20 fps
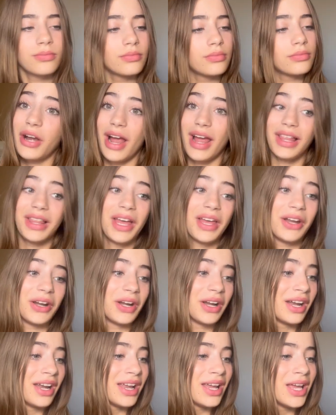
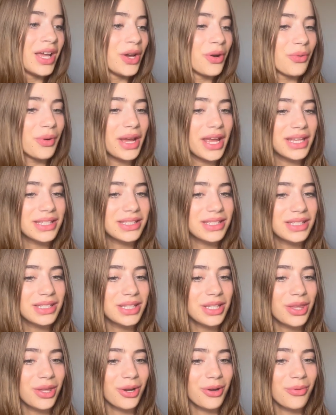Eyeliner. Wait, is this
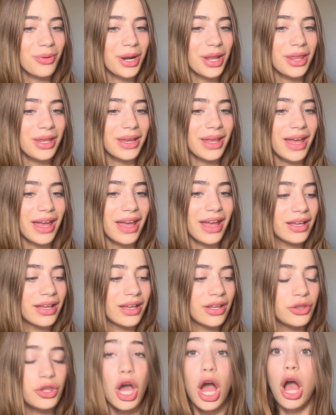the third one of the day?
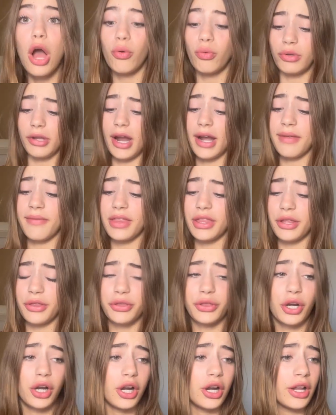No, not even the
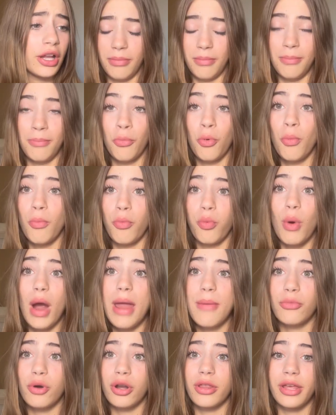third.
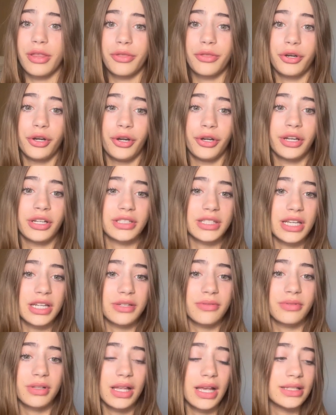Way more than third, because I
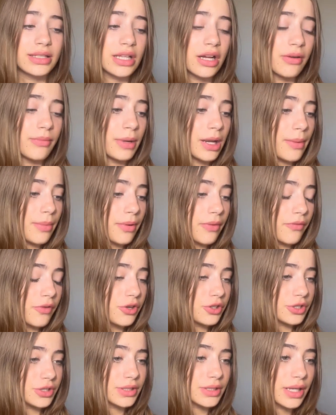just realized how many
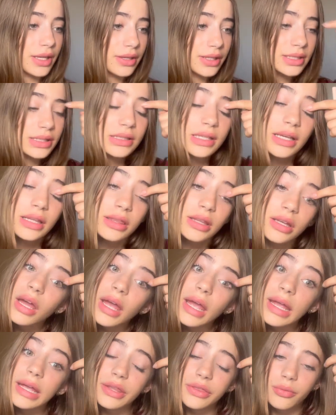Profusion sent. This is like the
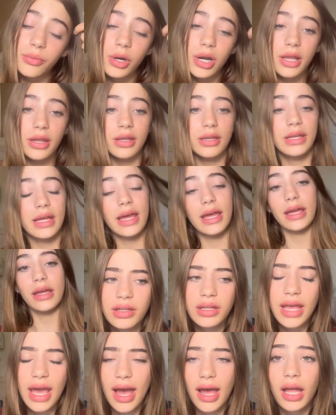eighth one of the day.
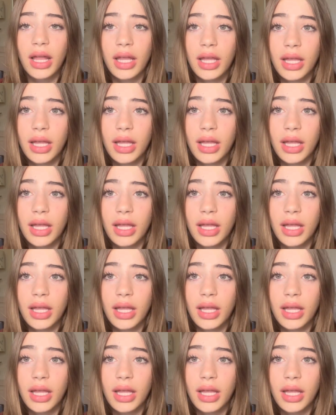Yeah,